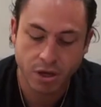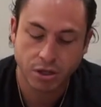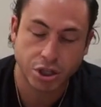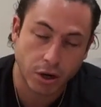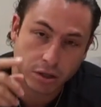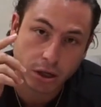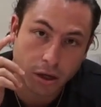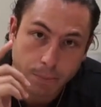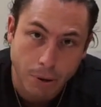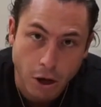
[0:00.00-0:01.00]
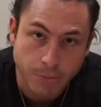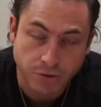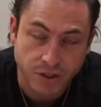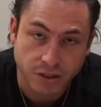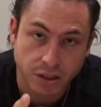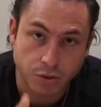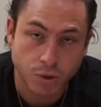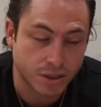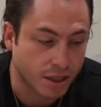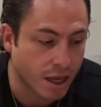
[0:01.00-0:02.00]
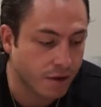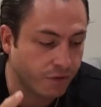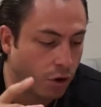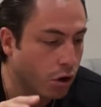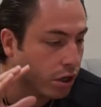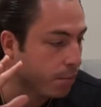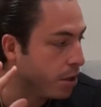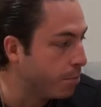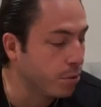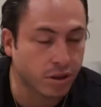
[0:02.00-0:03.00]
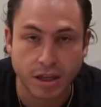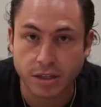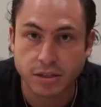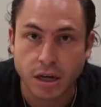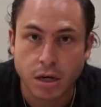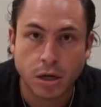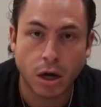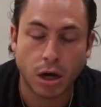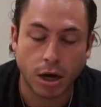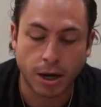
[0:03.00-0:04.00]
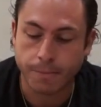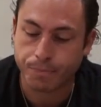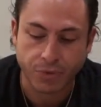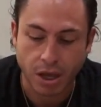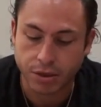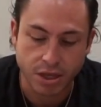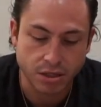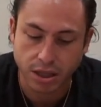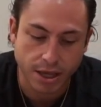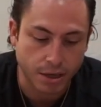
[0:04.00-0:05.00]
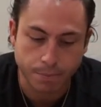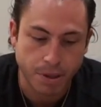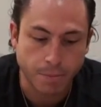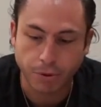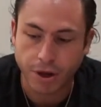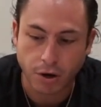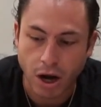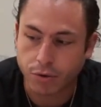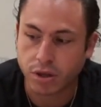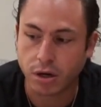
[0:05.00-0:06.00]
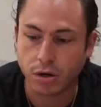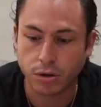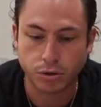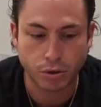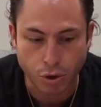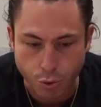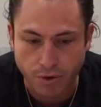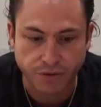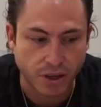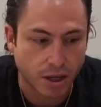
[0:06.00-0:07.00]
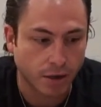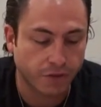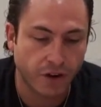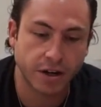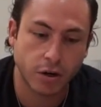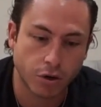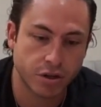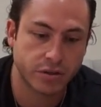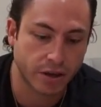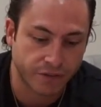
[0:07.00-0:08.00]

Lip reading: shout out to Palmer's Vintage once again for hooking me up with this. These like people that are out there thrifting, finding all this like